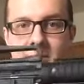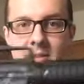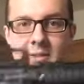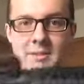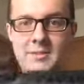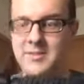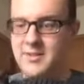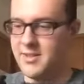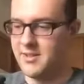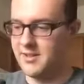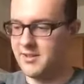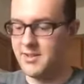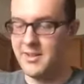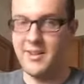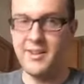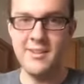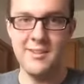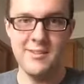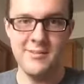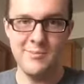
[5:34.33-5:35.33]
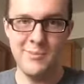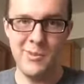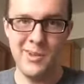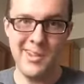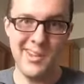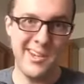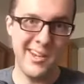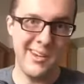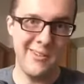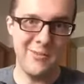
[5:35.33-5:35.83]
It's actually more like
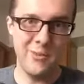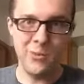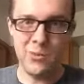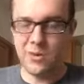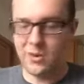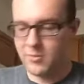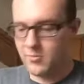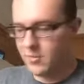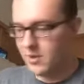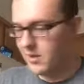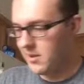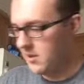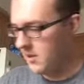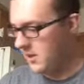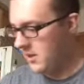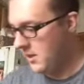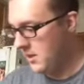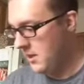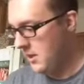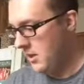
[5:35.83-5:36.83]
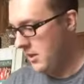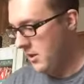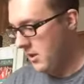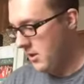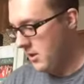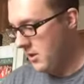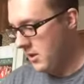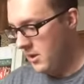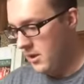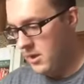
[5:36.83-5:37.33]
an A4, but
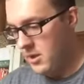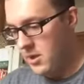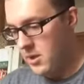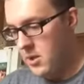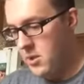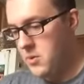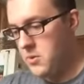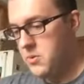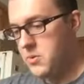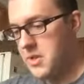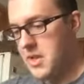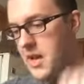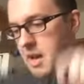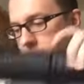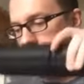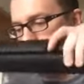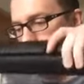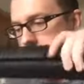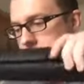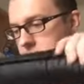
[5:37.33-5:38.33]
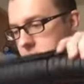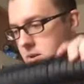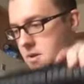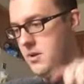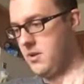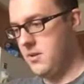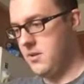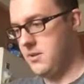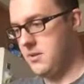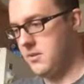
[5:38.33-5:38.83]
who's counting?
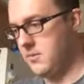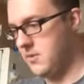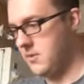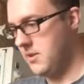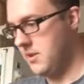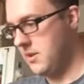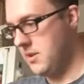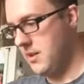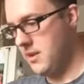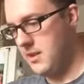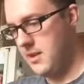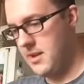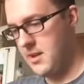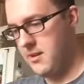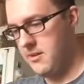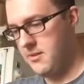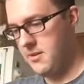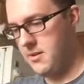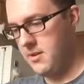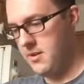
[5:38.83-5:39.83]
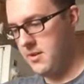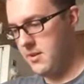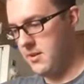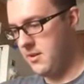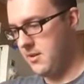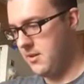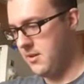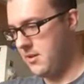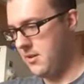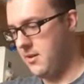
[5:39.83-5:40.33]
So we'll set that down,
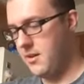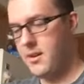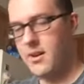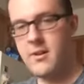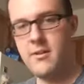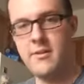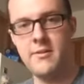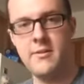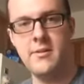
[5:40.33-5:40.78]
and there you go.